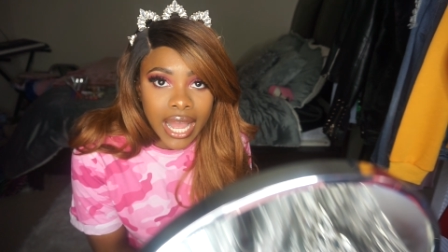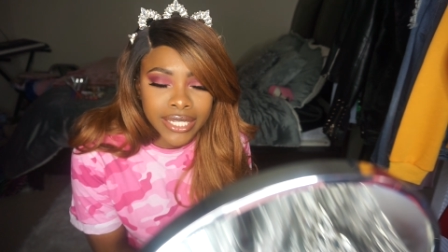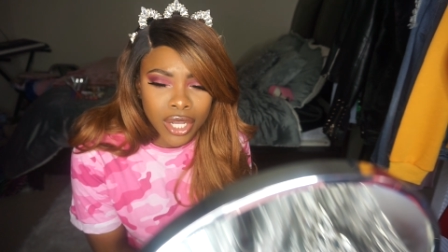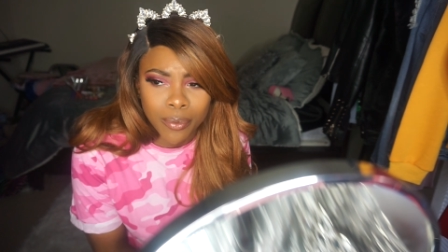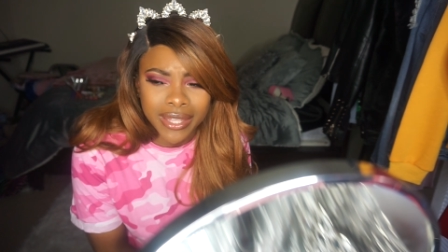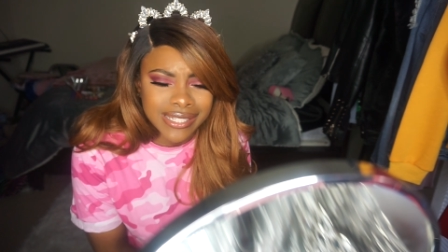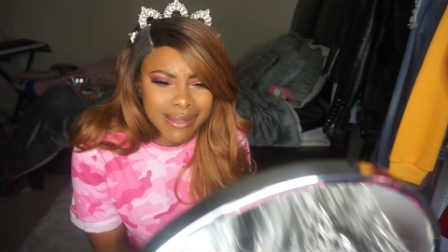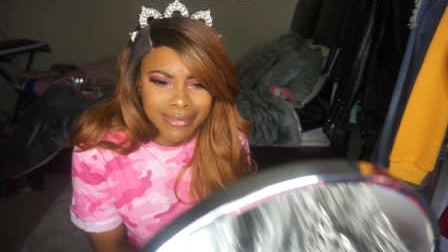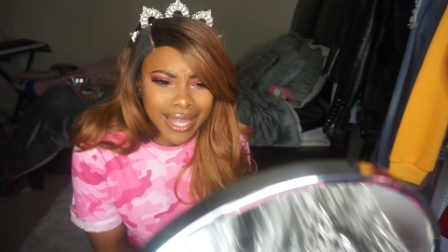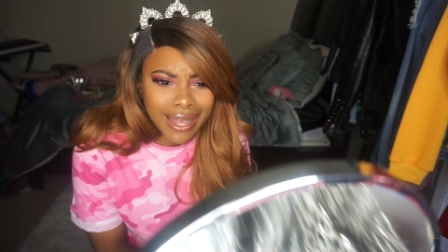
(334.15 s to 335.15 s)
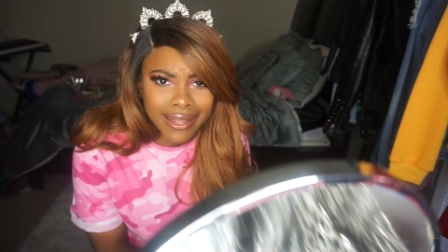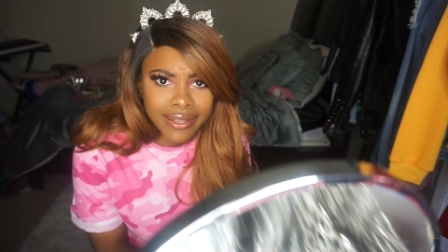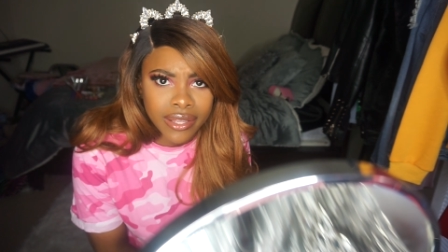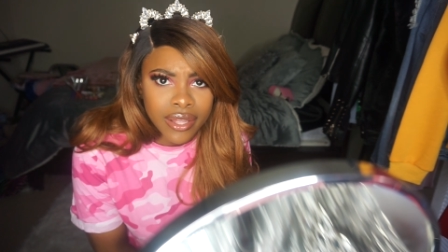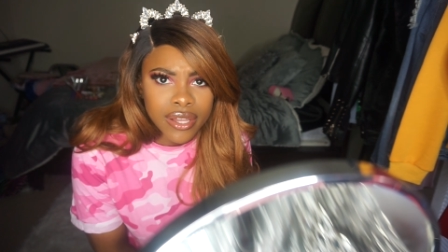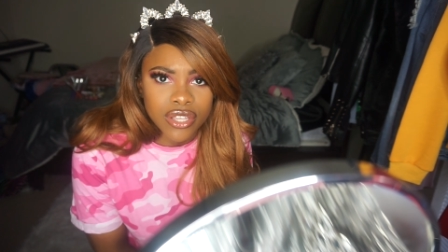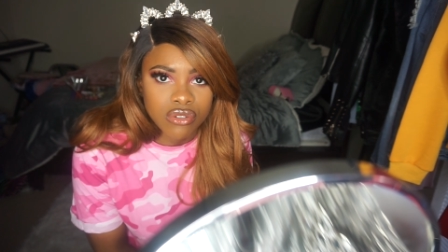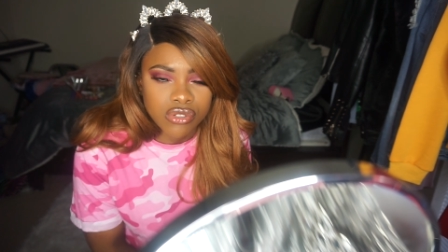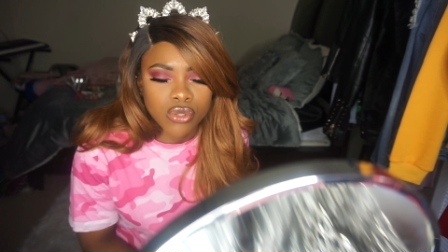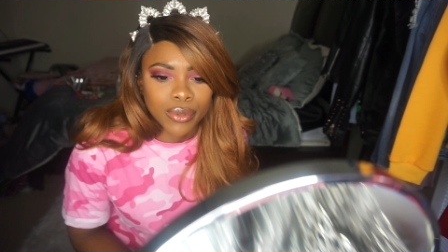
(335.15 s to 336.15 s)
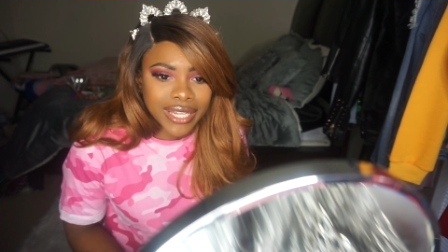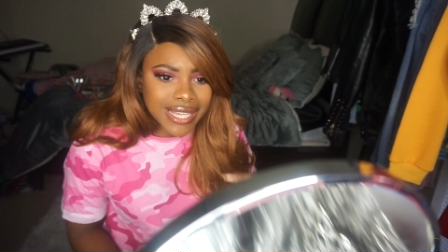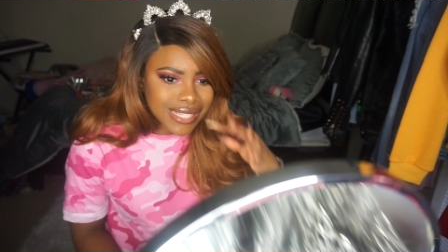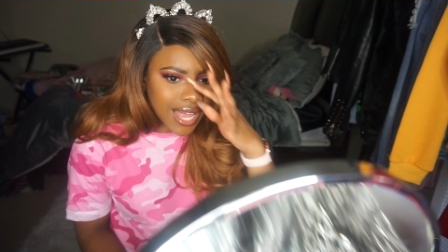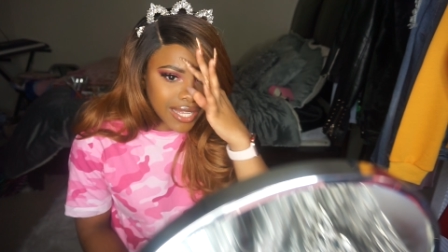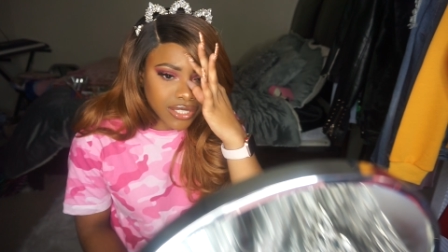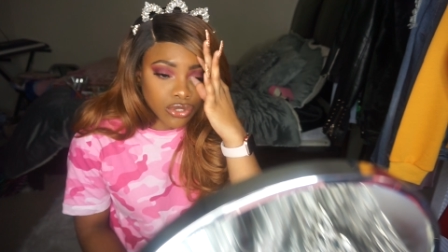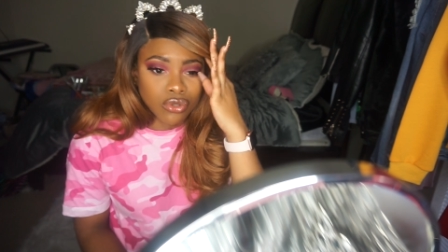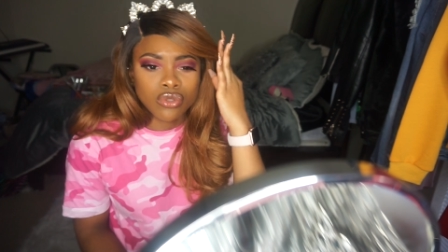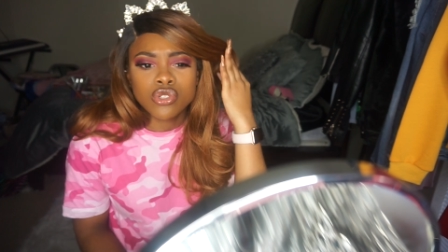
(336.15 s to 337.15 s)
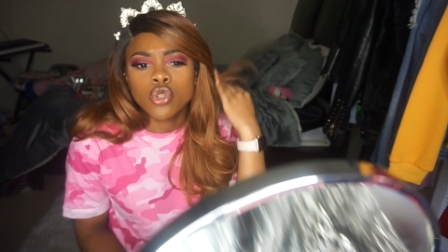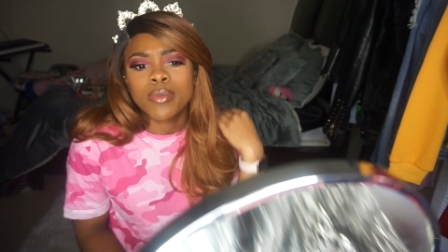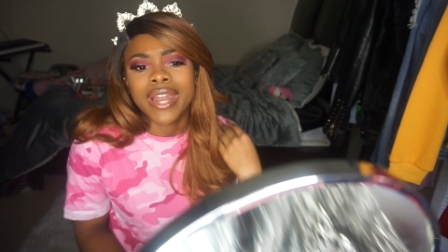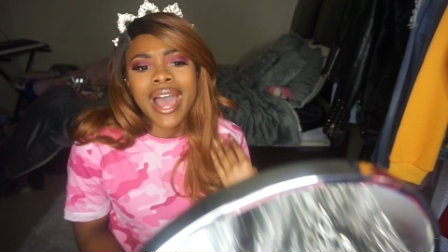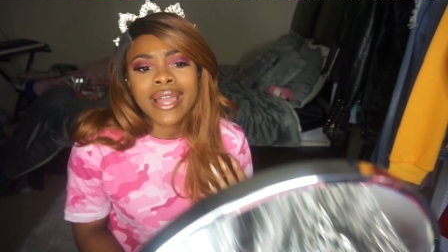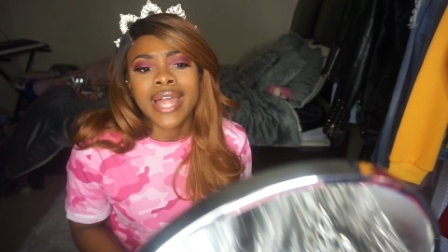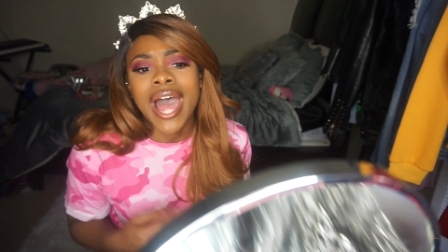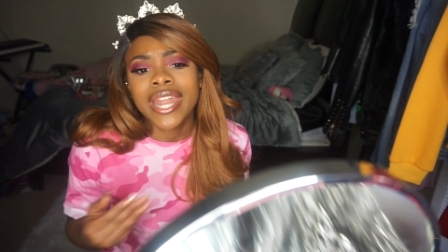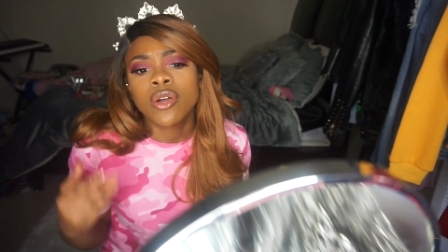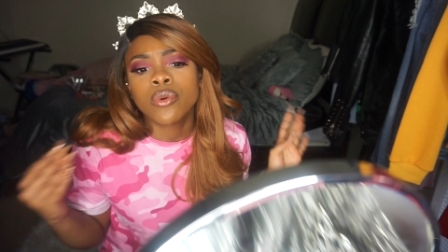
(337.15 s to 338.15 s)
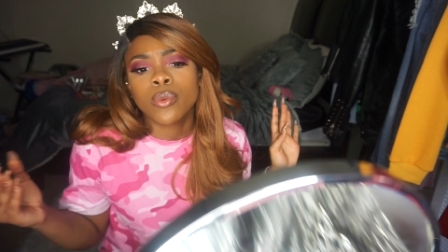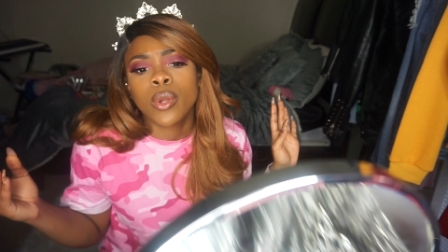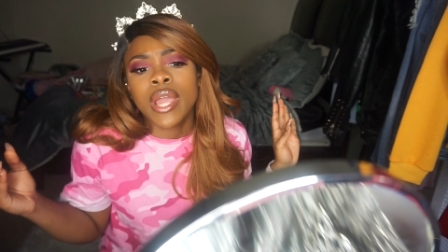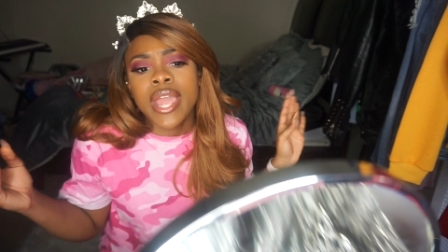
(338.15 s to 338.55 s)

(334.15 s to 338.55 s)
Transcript: I don't because I'm not a YouTuber. Yes, I do YouTube, but I, I don't